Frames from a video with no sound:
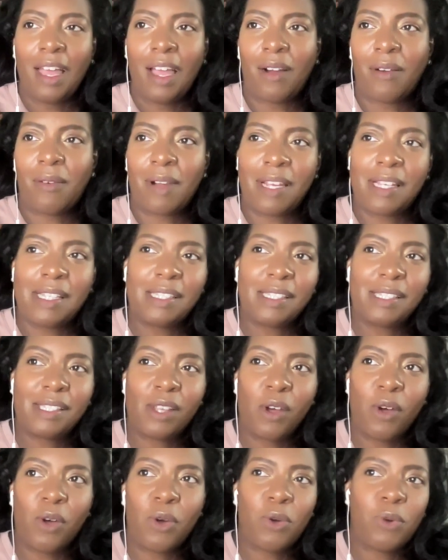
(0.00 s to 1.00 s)
All right,
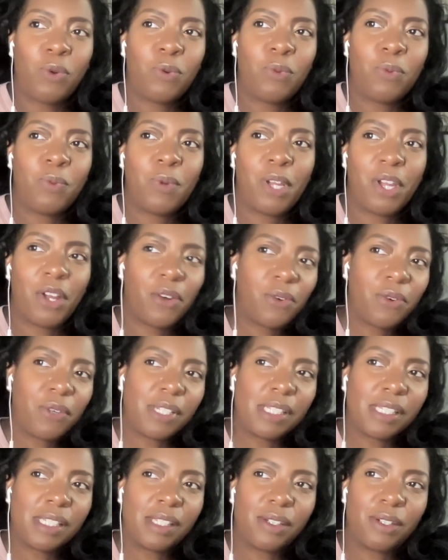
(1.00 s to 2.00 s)
so we are
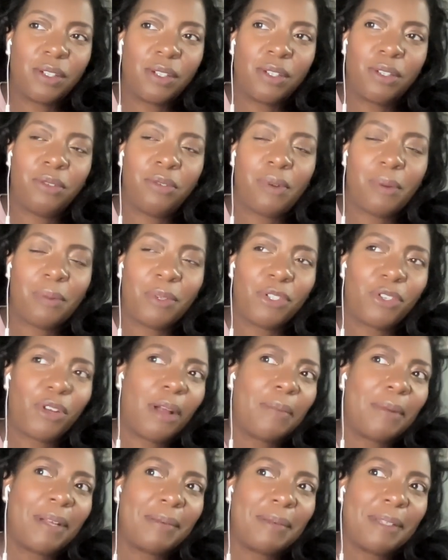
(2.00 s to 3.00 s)
going to, I'm going to
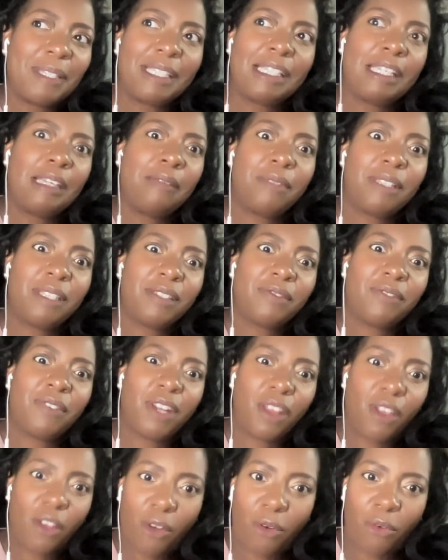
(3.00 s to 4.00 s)
try my best to keep this
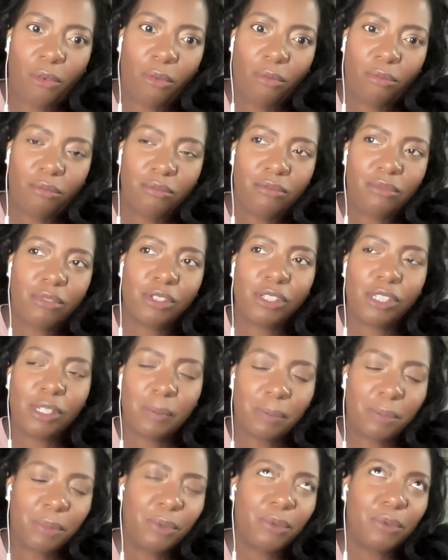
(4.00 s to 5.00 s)
video
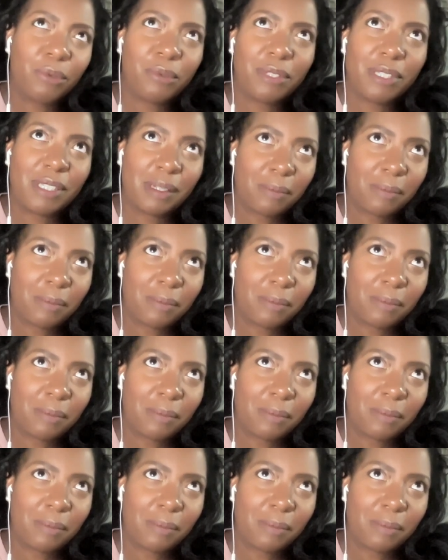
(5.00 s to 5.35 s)
simple,